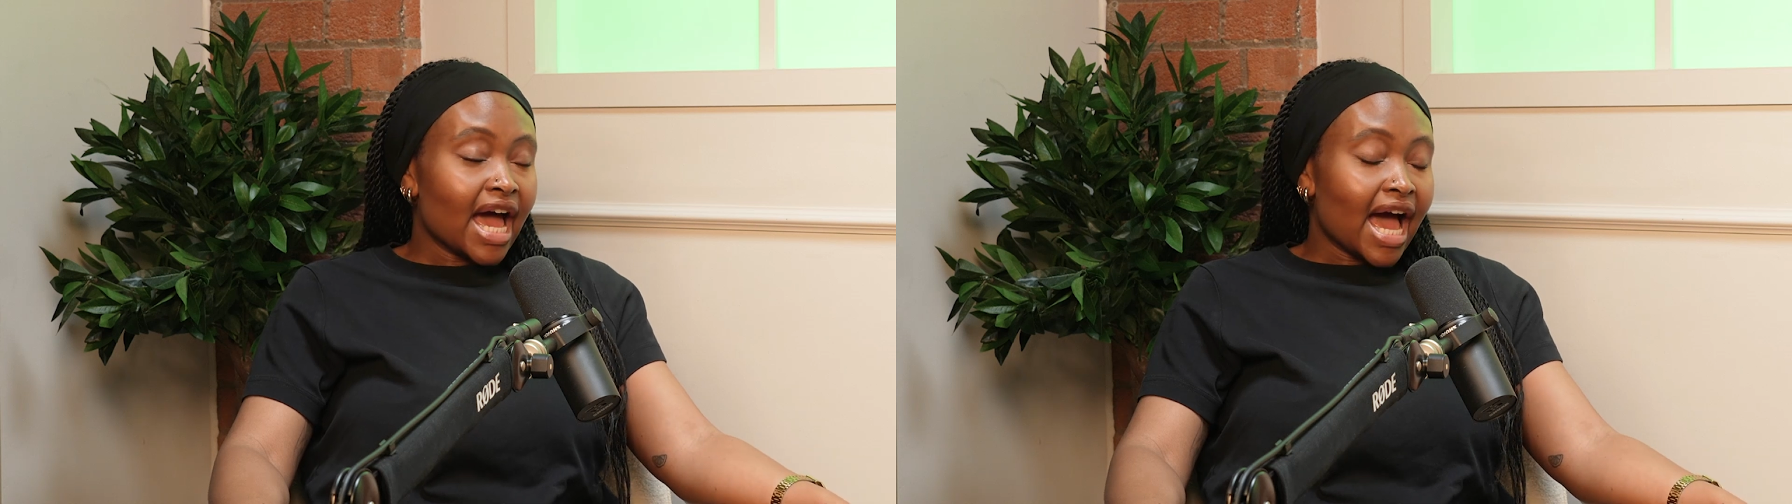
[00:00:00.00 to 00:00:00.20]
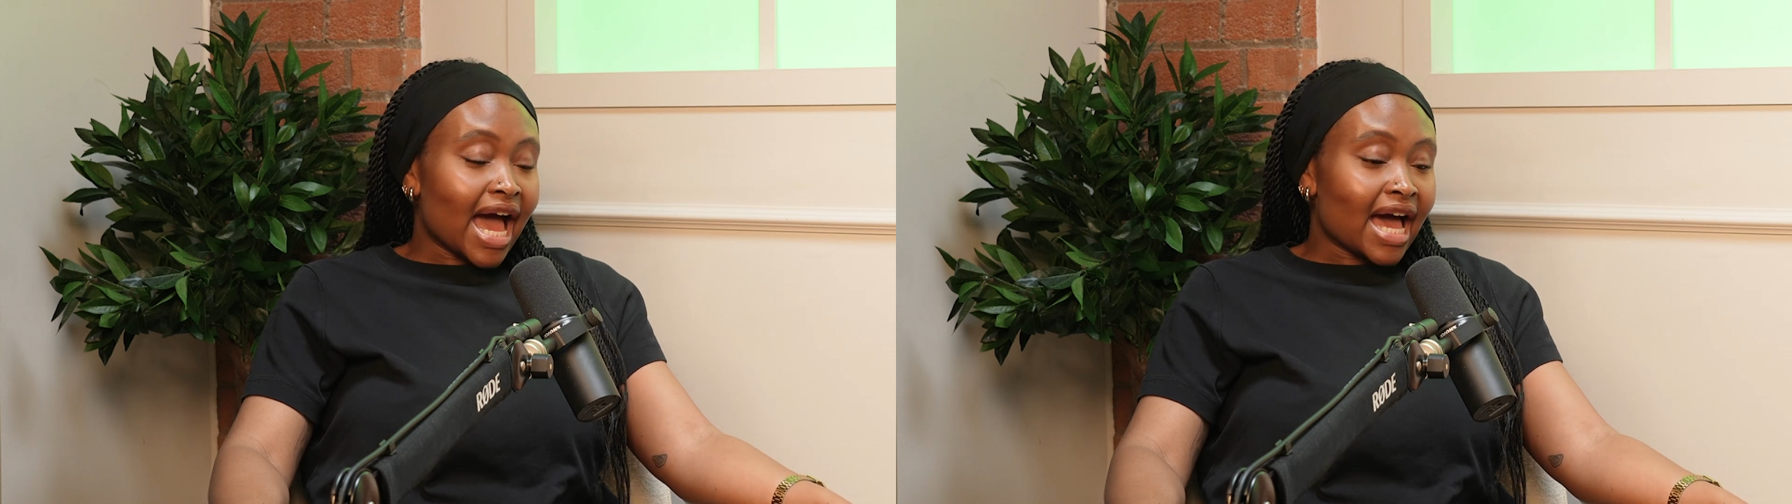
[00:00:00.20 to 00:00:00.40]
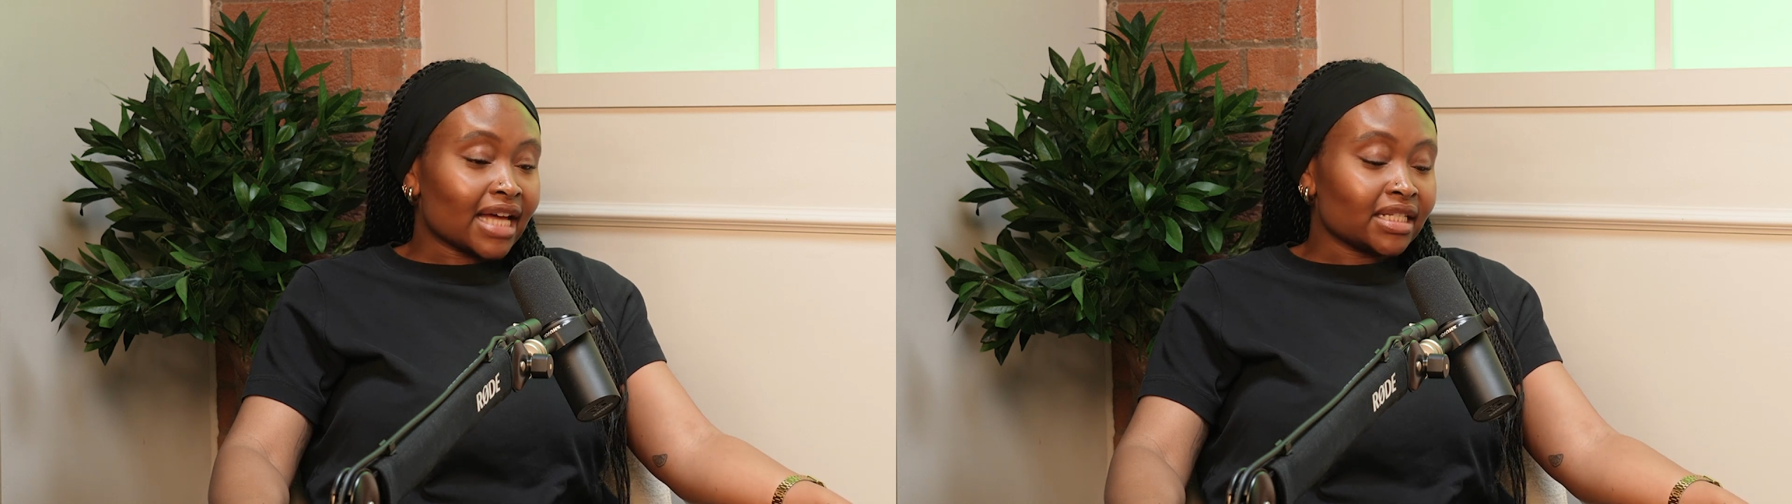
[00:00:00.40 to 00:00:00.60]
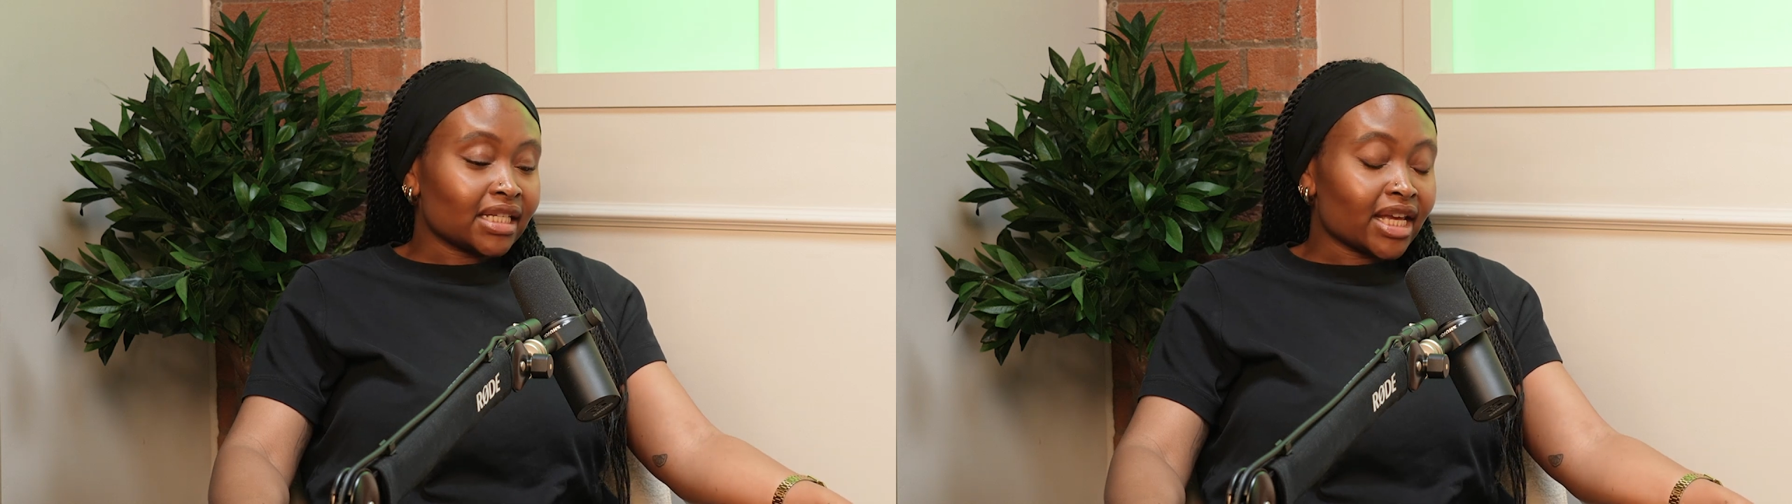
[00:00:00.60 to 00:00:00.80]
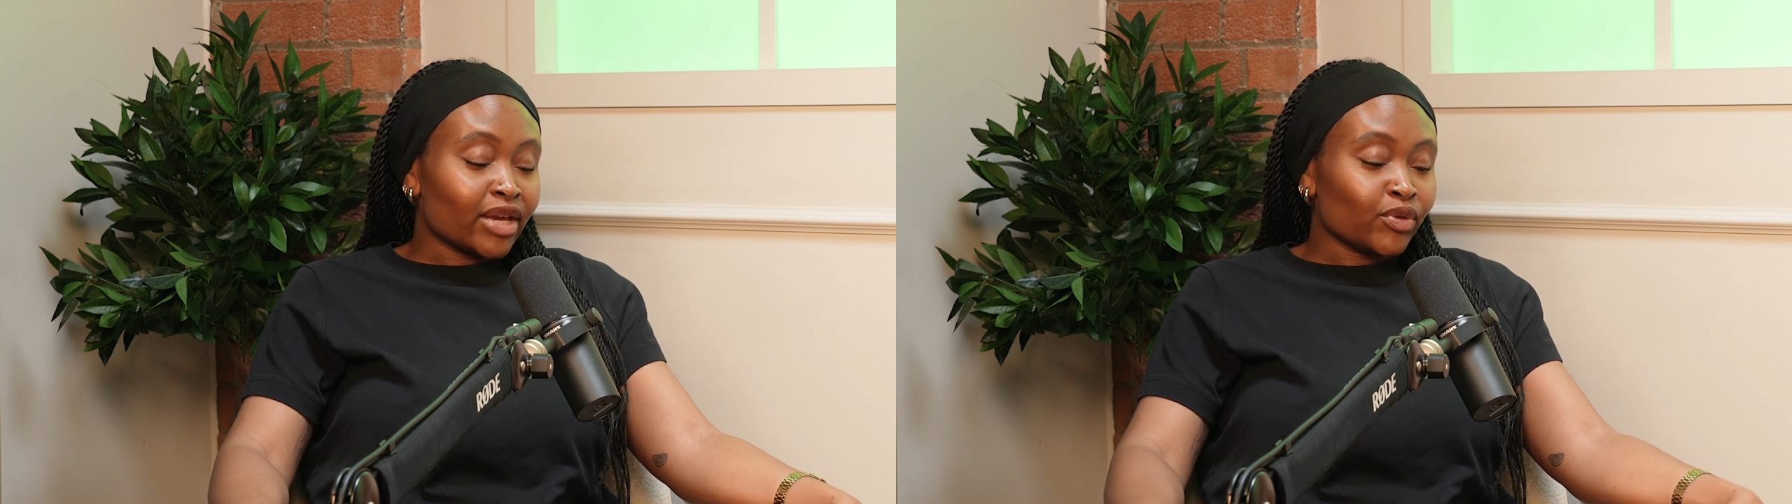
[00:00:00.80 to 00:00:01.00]
and
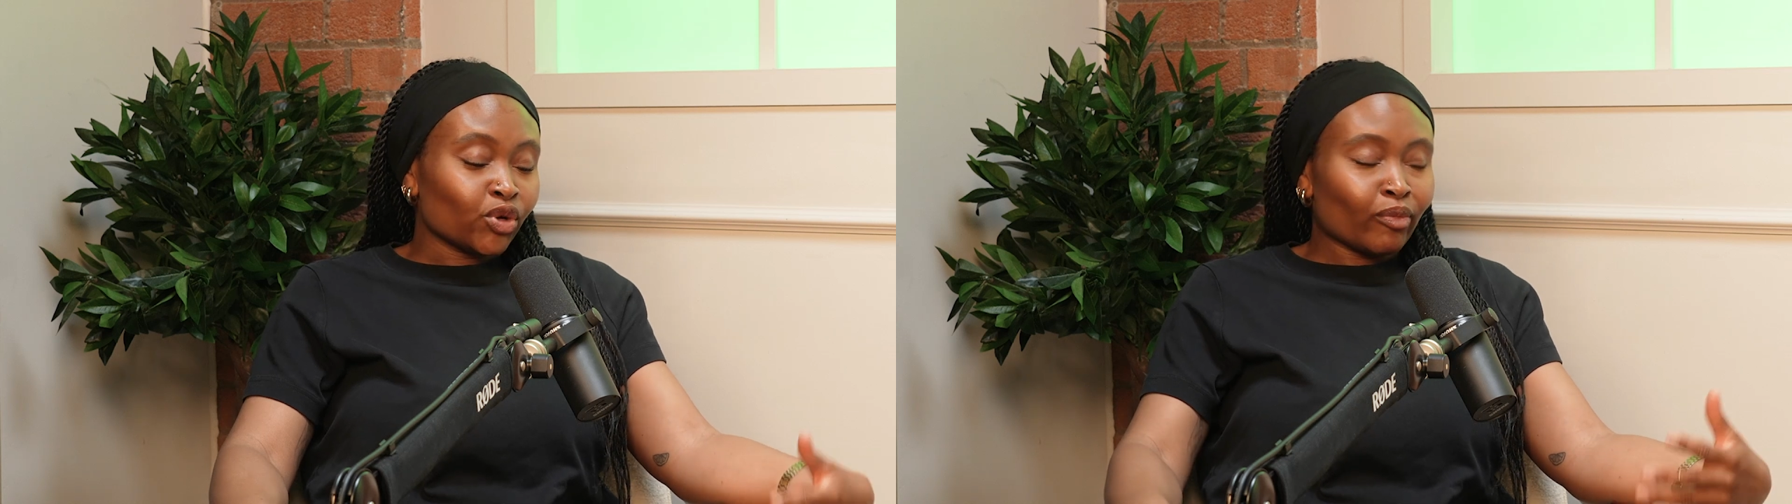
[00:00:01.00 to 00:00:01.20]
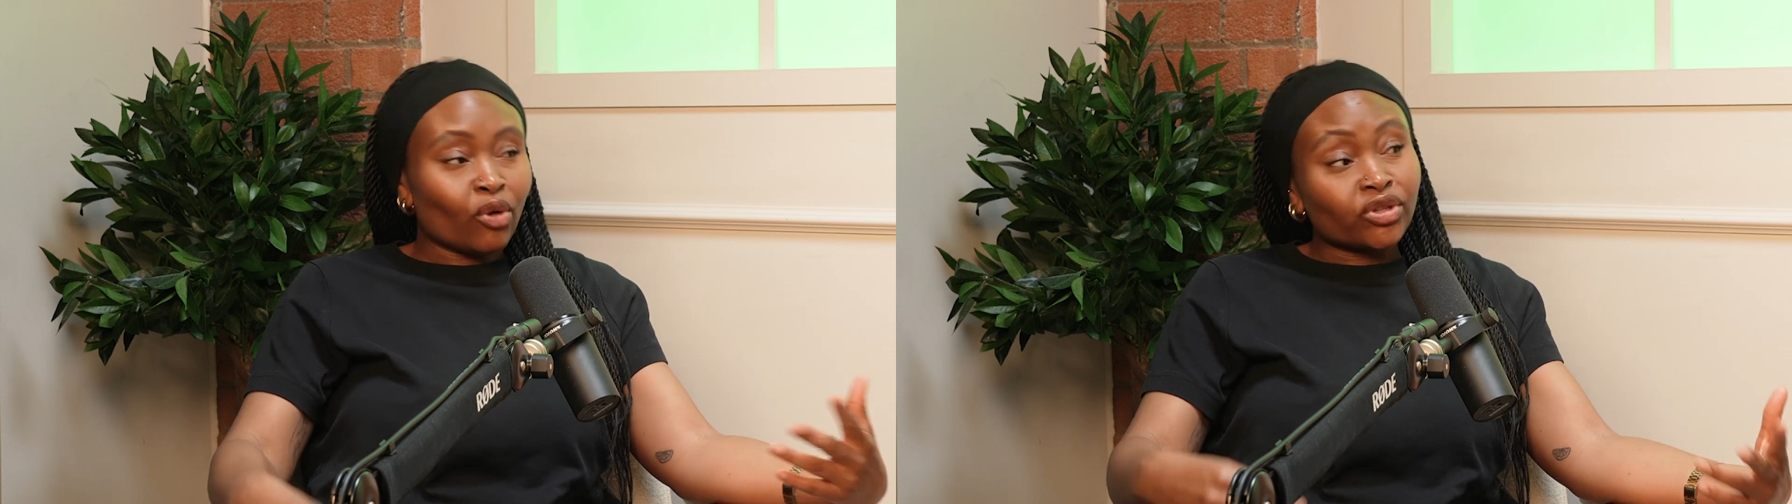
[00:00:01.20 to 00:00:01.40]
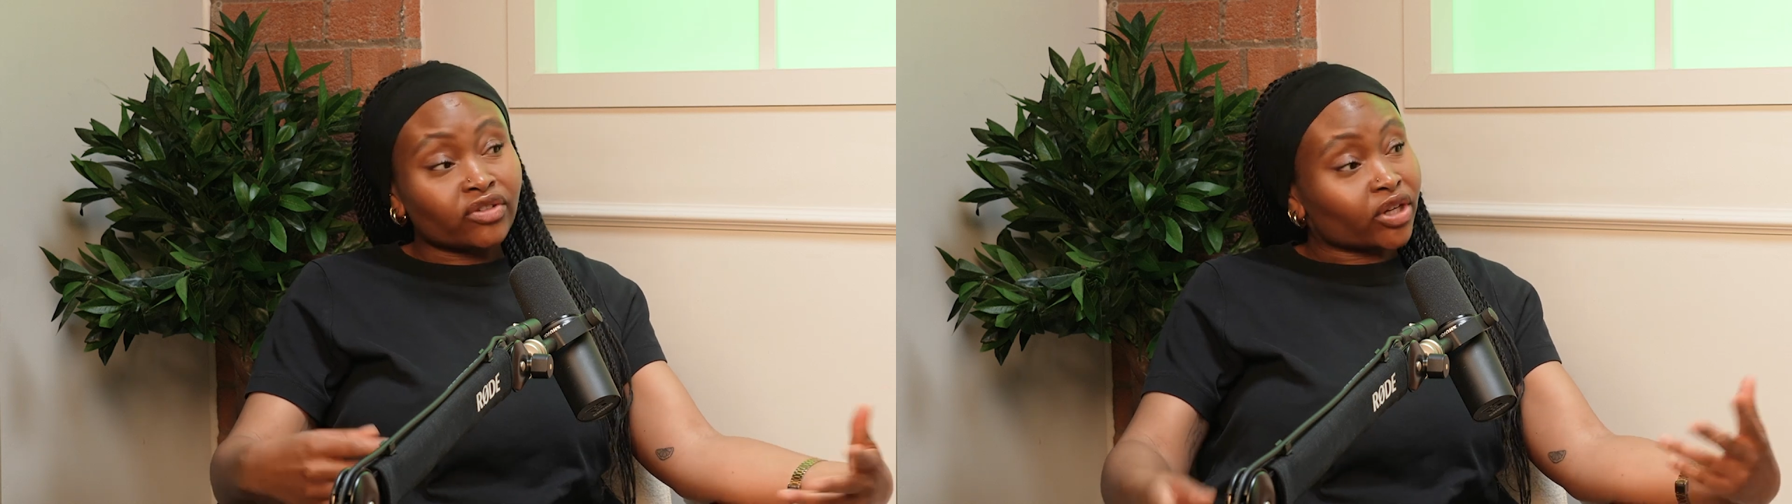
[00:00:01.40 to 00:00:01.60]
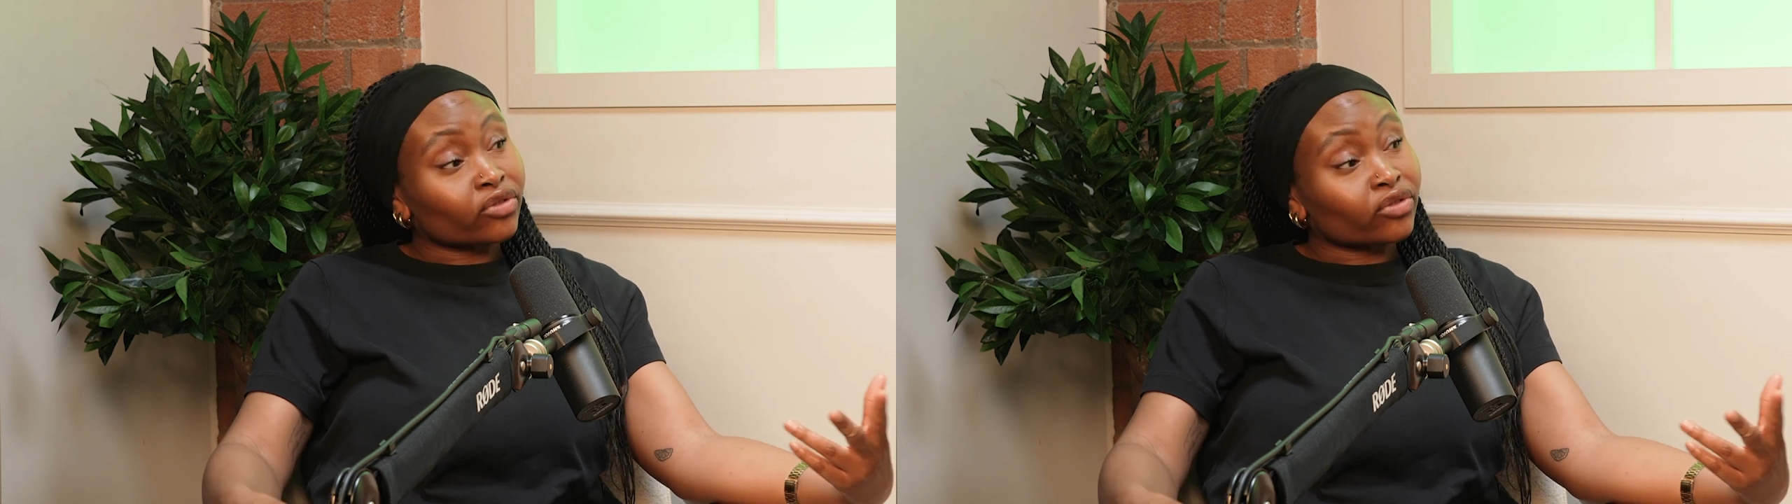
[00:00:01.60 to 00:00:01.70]
he was talking about all the different